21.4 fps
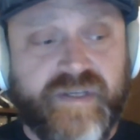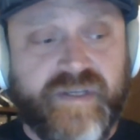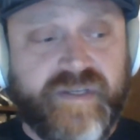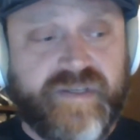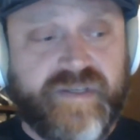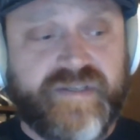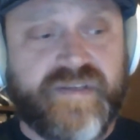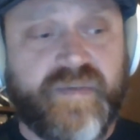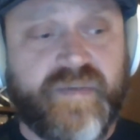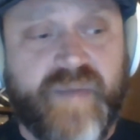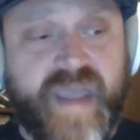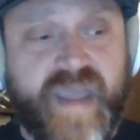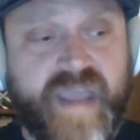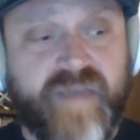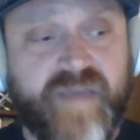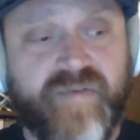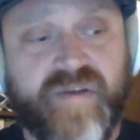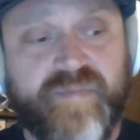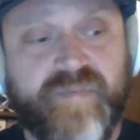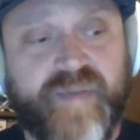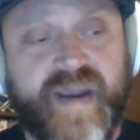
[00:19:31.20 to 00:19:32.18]
some
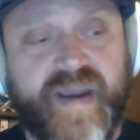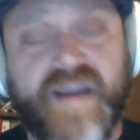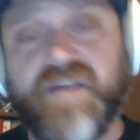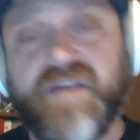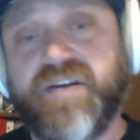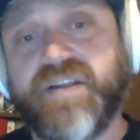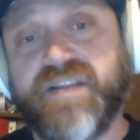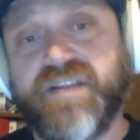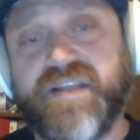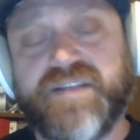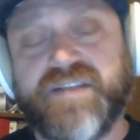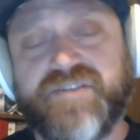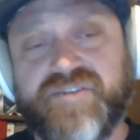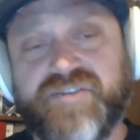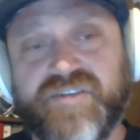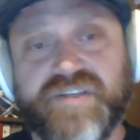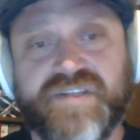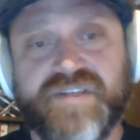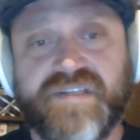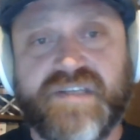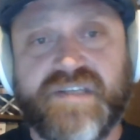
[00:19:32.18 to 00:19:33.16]
angry parent that's
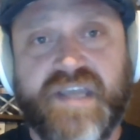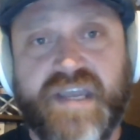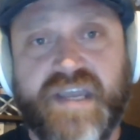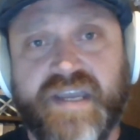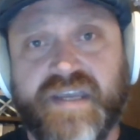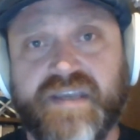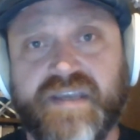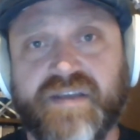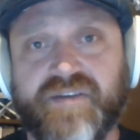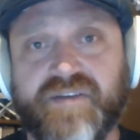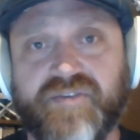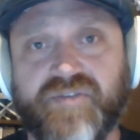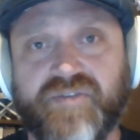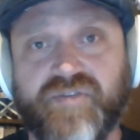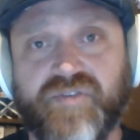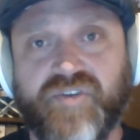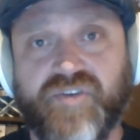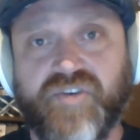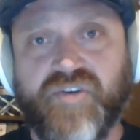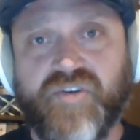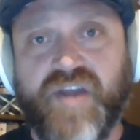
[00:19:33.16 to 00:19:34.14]
just saying
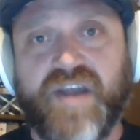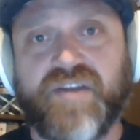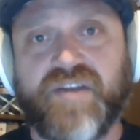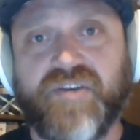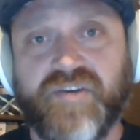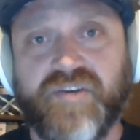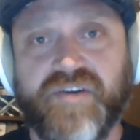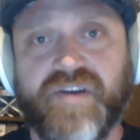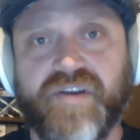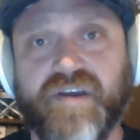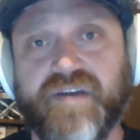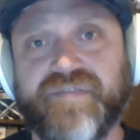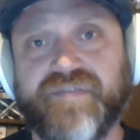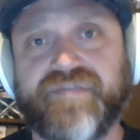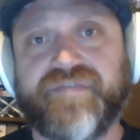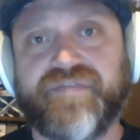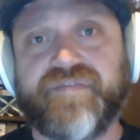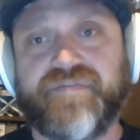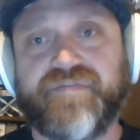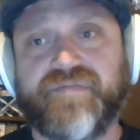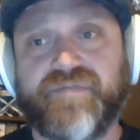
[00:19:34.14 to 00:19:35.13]
you're not good
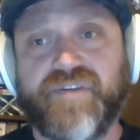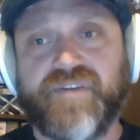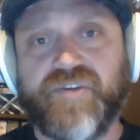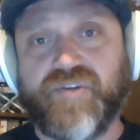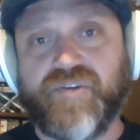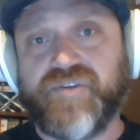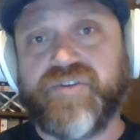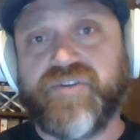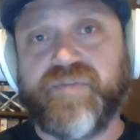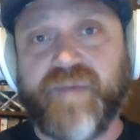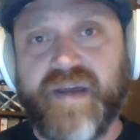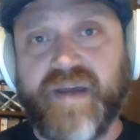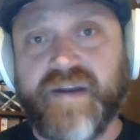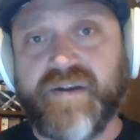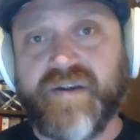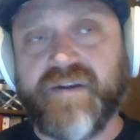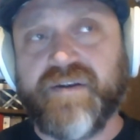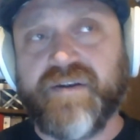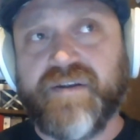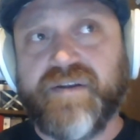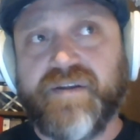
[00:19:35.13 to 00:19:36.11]
enough. You can do
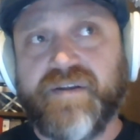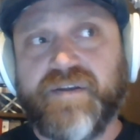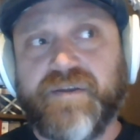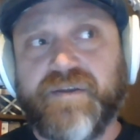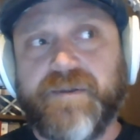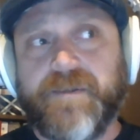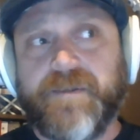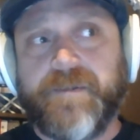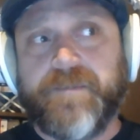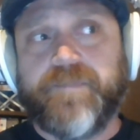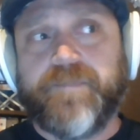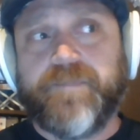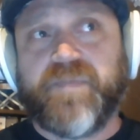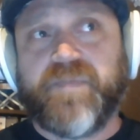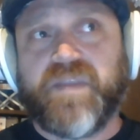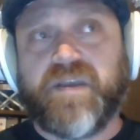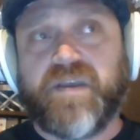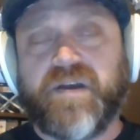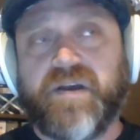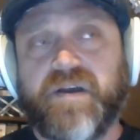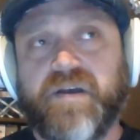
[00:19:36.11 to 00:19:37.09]
better.
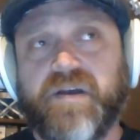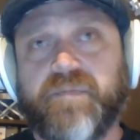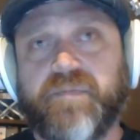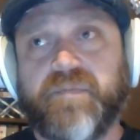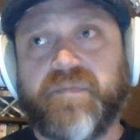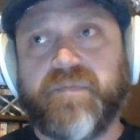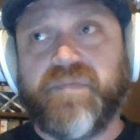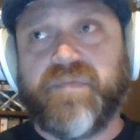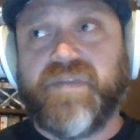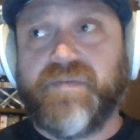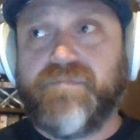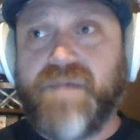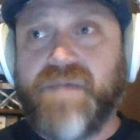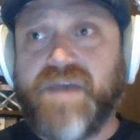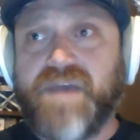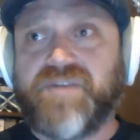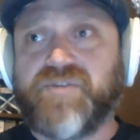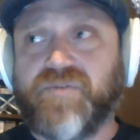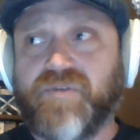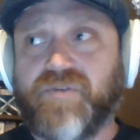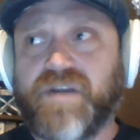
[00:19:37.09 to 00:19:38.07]
Um, the
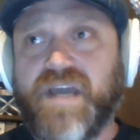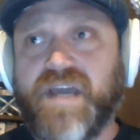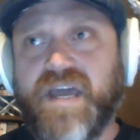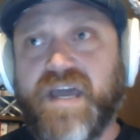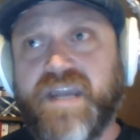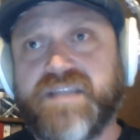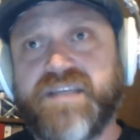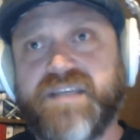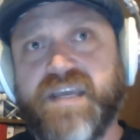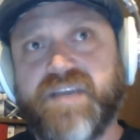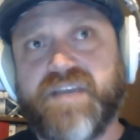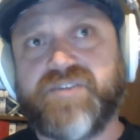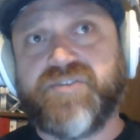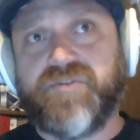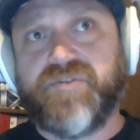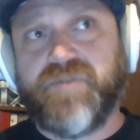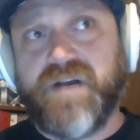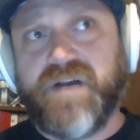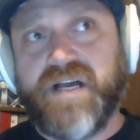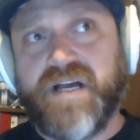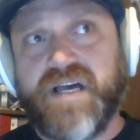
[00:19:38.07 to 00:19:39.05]
mentor kind of takes
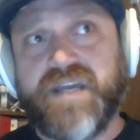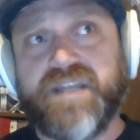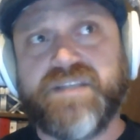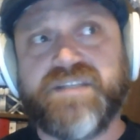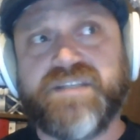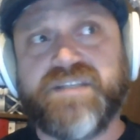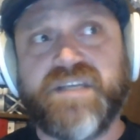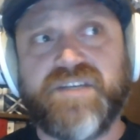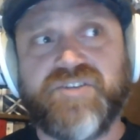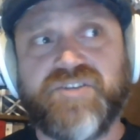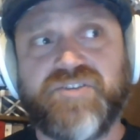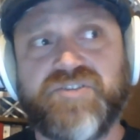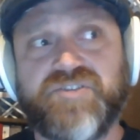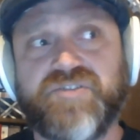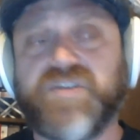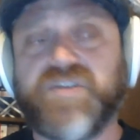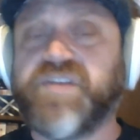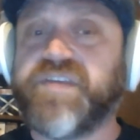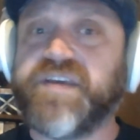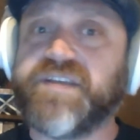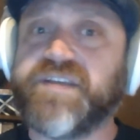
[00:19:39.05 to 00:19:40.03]
you on and teaches you
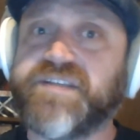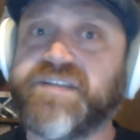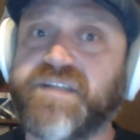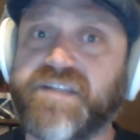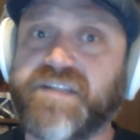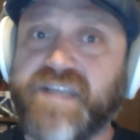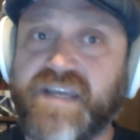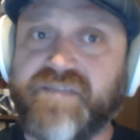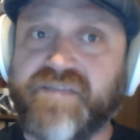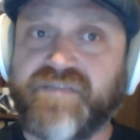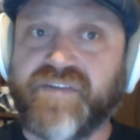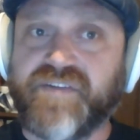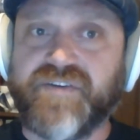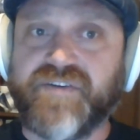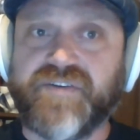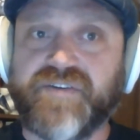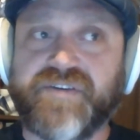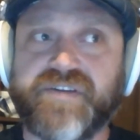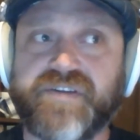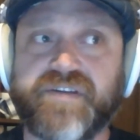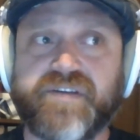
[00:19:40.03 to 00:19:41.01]
the things that they've
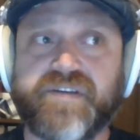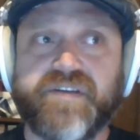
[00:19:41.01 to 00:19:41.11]
learned,